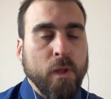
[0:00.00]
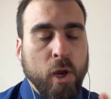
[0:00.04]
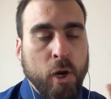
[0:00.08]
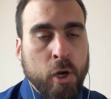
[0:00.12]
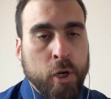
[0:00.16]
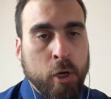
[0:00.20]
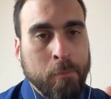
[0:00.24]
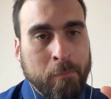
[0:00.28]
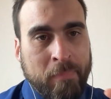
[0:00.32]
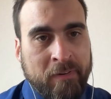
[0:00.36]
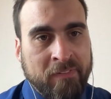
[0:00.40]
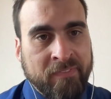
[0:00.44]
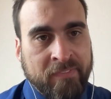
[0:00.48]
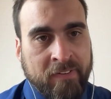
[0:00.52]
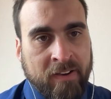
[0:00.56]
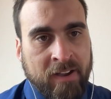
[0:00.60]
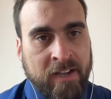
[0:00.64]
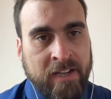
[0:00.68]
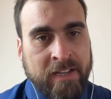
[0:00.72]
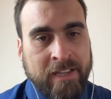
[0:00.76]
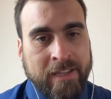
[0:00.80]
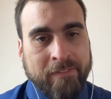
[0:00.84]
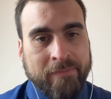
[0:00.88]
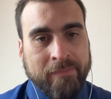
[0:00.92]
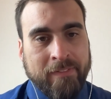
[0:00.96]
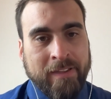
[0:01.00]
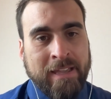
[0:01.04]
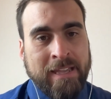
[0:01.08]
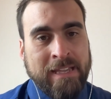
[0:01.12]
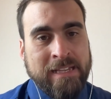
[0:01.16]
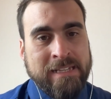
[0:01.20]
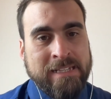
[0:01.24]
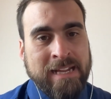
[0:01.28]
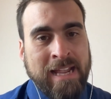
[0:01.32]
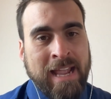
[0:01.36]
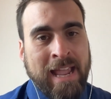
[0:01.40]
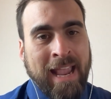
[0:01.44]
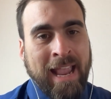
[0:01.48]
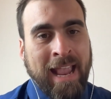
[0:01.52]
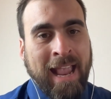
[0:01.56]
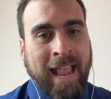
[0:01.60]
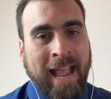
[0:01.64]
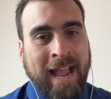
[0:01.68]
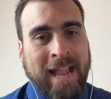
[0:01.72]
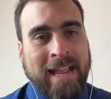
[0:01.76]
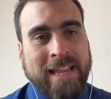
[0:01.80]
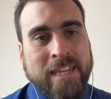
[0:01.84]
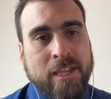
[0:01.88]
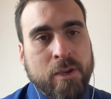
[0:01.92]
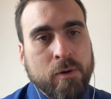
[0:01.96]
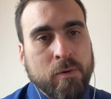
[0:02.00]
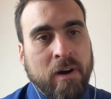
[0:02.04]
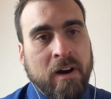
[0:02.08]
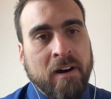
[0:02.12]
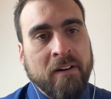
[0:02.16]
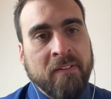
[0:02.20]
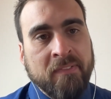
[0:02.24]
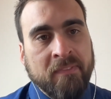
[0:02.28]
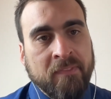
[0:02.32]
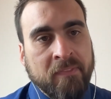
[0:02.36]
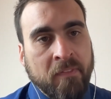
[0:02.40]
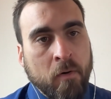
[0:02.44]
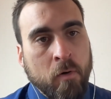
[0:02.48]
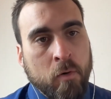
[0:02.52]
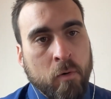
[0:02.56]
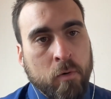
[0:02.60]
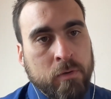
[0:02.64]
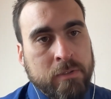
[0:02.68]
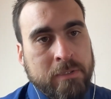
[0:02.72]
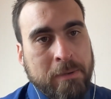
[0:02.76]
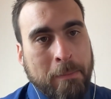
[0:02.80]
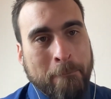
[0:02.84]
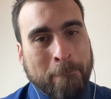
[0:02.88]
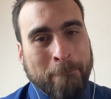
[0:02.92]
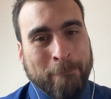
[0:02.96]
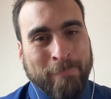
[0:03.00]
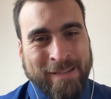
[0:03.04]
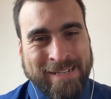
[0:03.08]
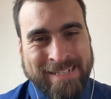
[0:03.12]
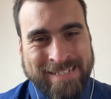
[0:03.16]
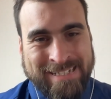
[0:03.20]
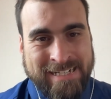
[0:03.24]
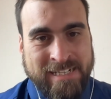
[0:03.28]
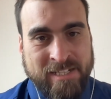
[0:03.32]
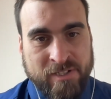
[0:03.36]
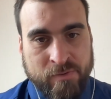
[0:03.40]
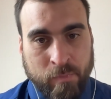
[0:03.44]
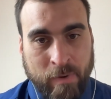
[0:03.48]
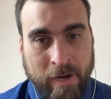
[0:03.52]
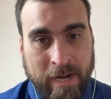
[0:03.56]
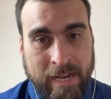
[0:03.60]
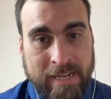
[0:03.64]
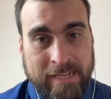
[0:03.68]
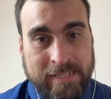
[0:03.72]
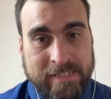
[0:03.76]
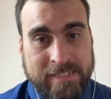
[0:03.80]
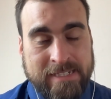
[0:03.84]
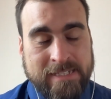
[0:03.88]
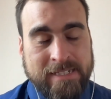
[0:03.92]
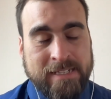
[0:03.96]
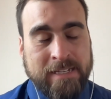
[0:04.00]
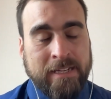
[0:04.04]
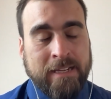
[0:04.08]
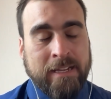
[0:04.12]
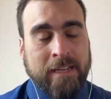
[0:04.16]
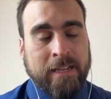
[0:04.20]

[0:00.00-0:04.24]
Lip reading: Number 5 is, can you afford business rates?